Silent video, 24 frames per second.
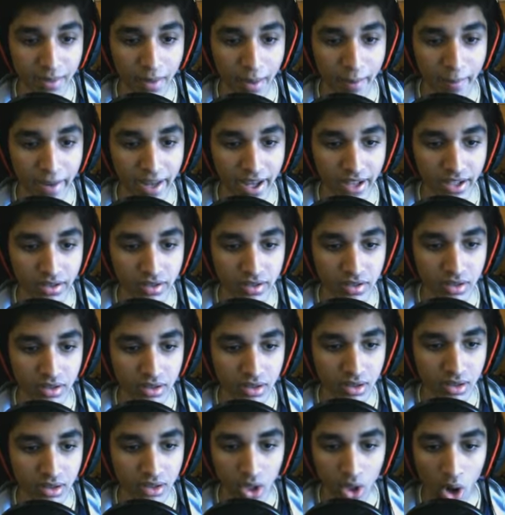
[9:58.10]
my mans.
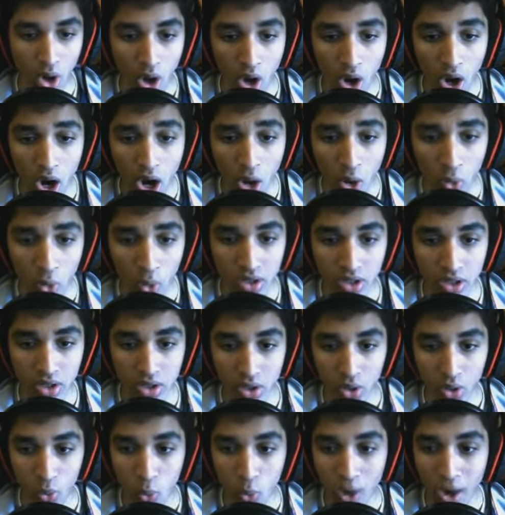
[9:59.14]
Oh!
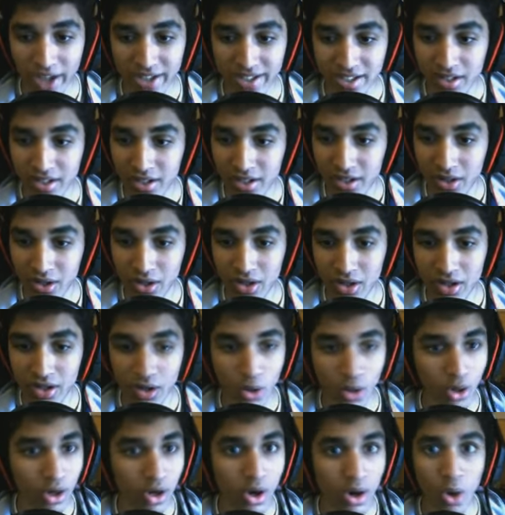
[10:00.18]
What?
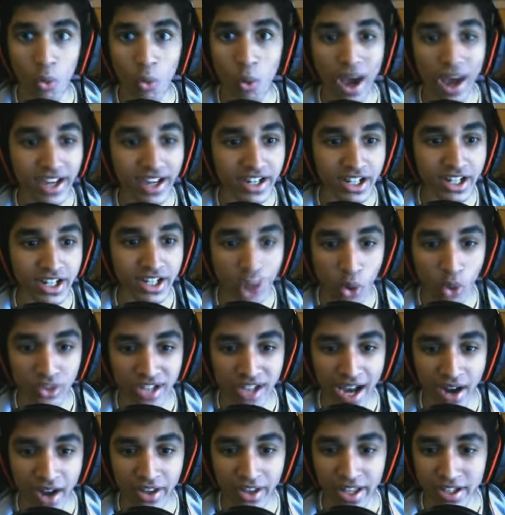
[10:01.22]
Why did he go
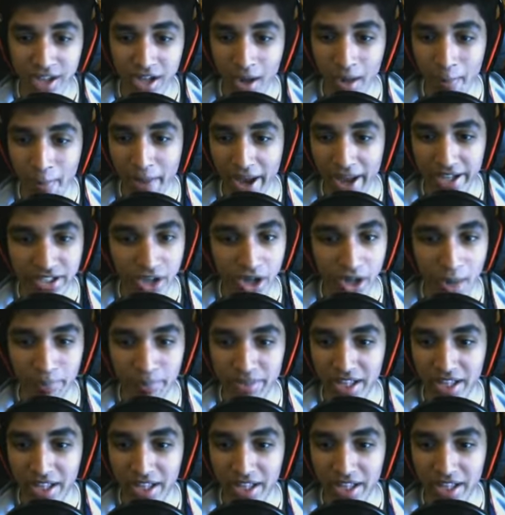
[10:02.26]
down and then come back up?